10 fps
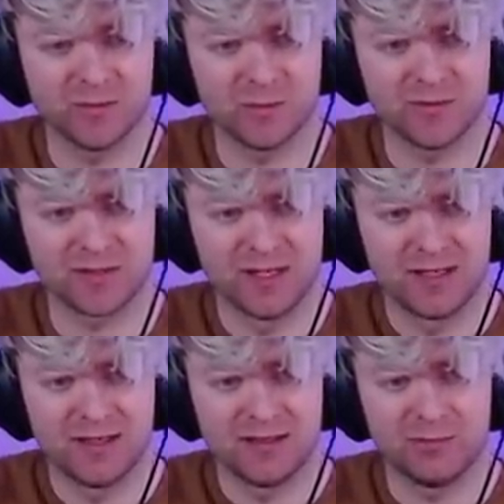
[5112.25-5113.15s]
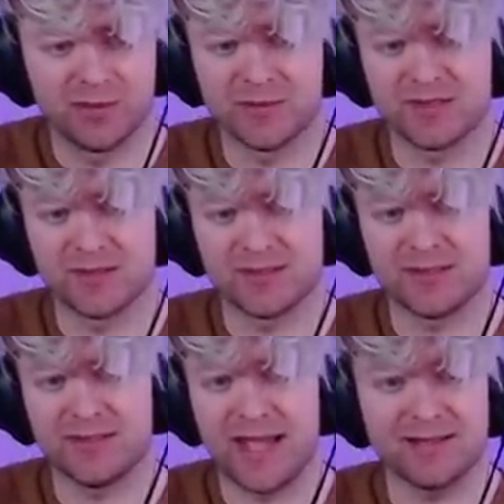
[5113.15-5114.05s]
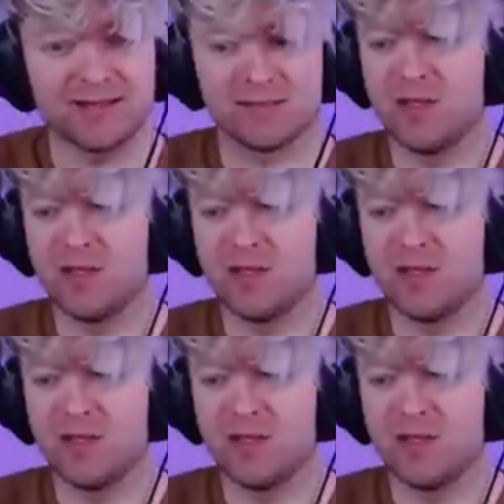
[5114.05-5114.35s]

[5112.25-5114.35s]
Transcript: moves, you probably start to see tactics.